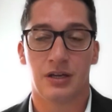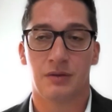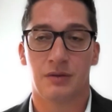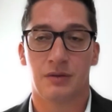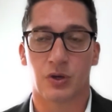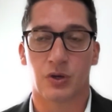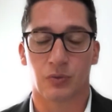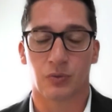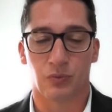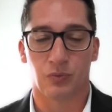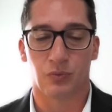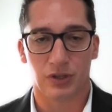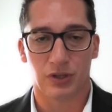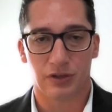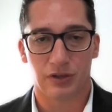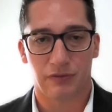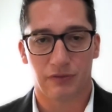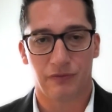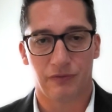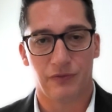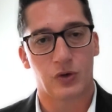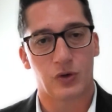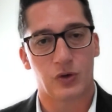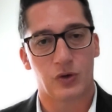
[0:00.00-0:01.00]
but really
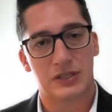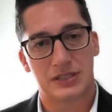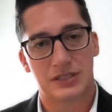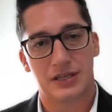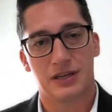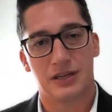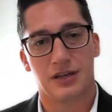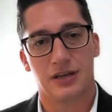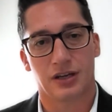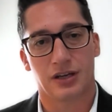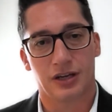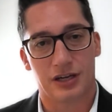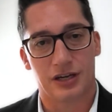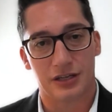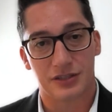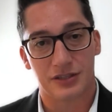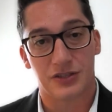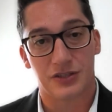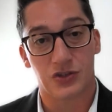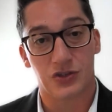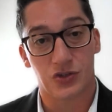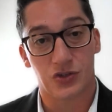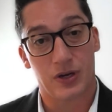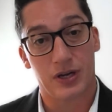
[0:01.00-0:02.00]
focus it and
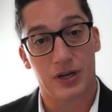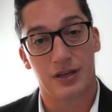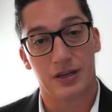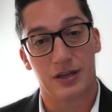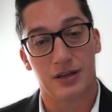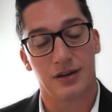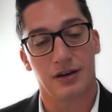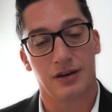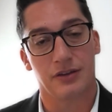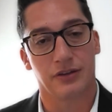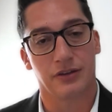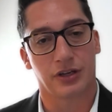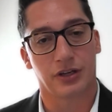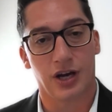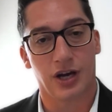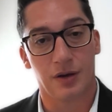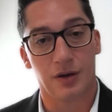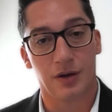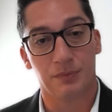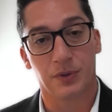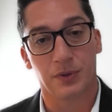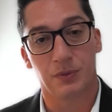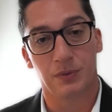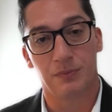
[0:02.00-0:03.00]
concentrate it on the
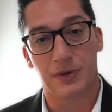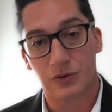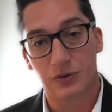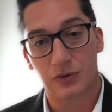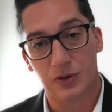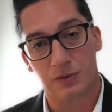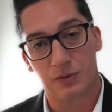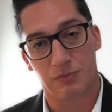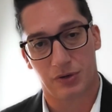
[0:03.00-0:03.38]
complementary